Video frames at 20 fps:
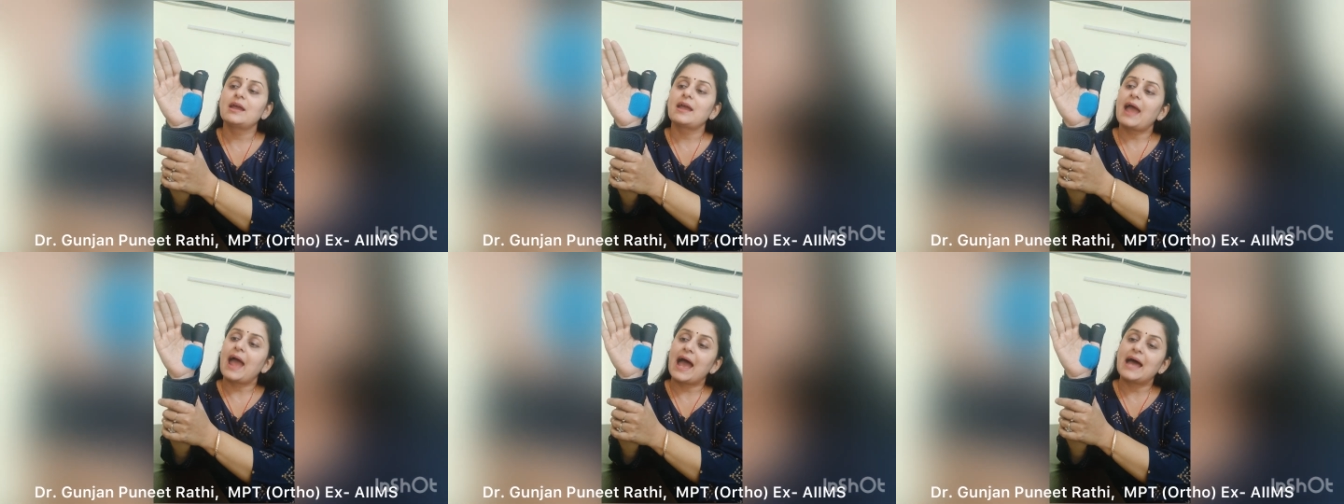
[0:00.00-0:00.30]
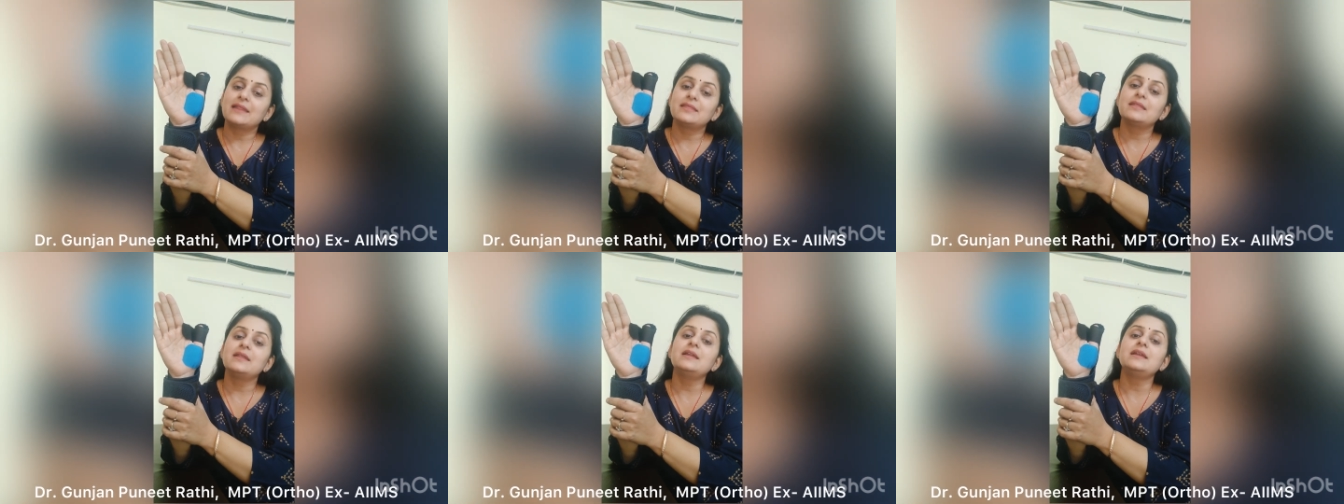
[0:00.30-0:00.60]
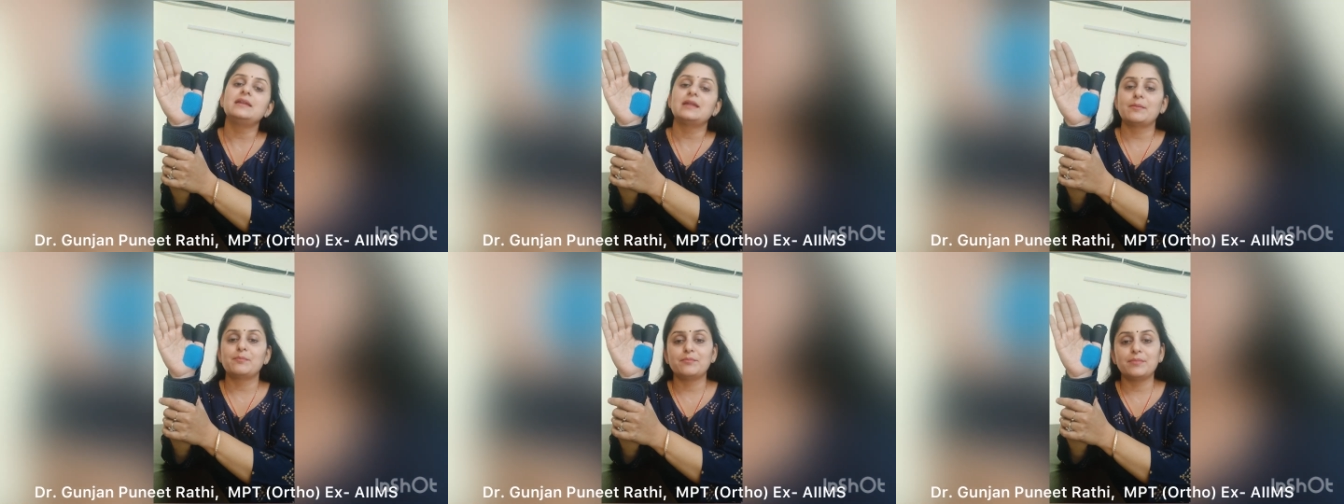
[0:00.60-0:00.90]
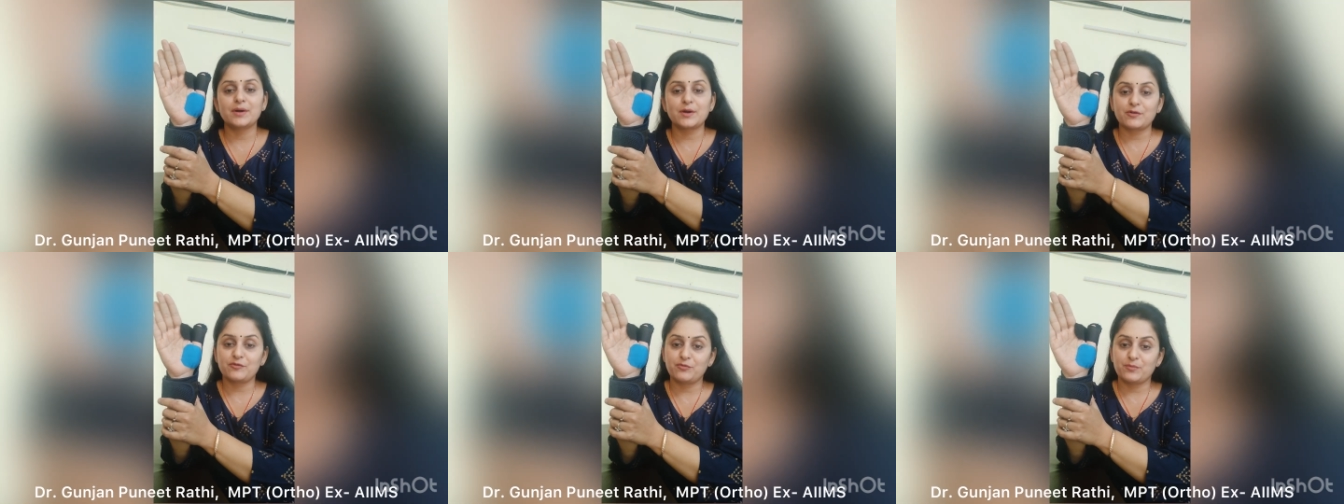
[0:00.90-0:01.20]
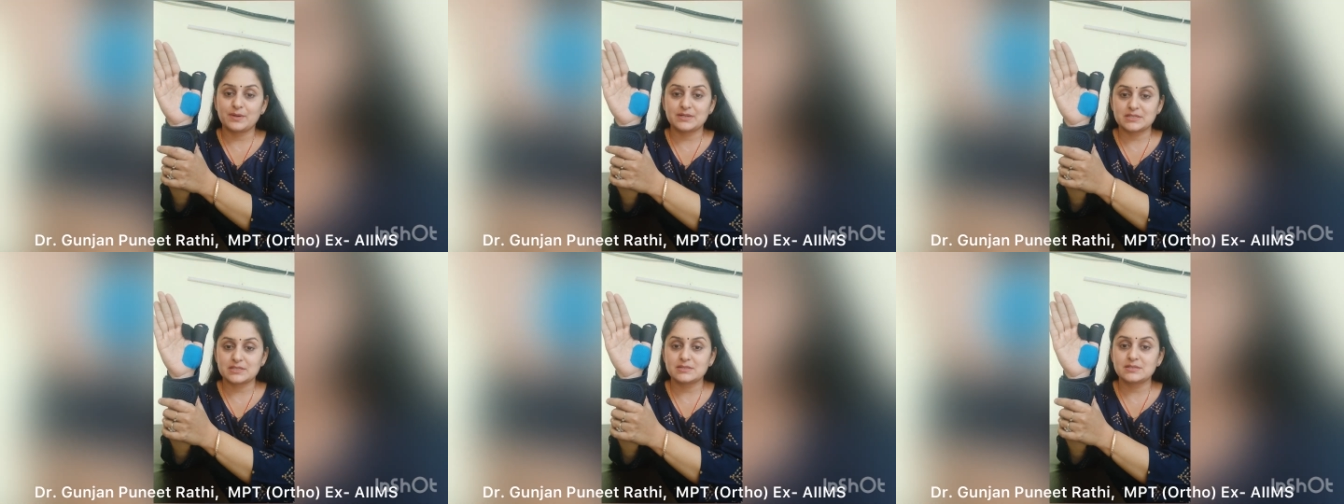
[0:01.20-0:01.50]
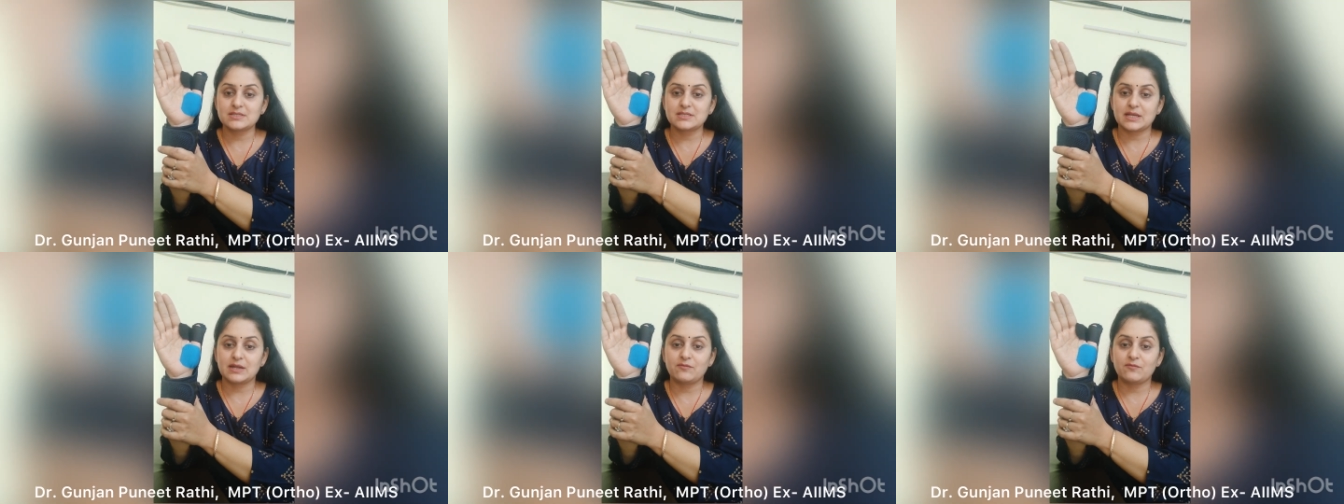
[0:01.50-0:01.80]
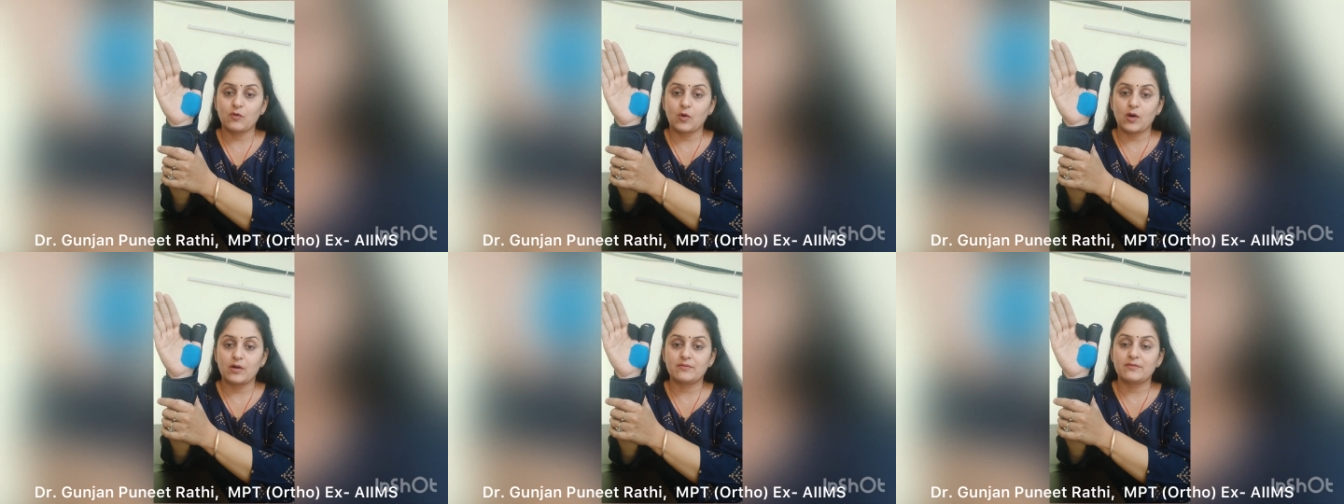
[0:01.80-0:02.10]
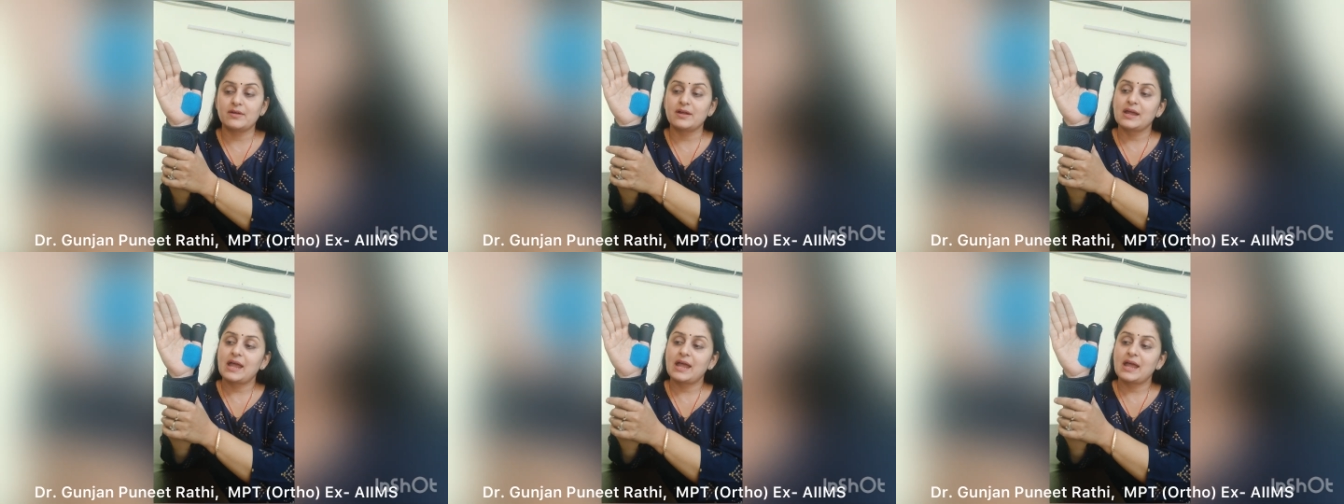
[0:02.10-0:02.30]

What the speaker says: and the number of muscles involved,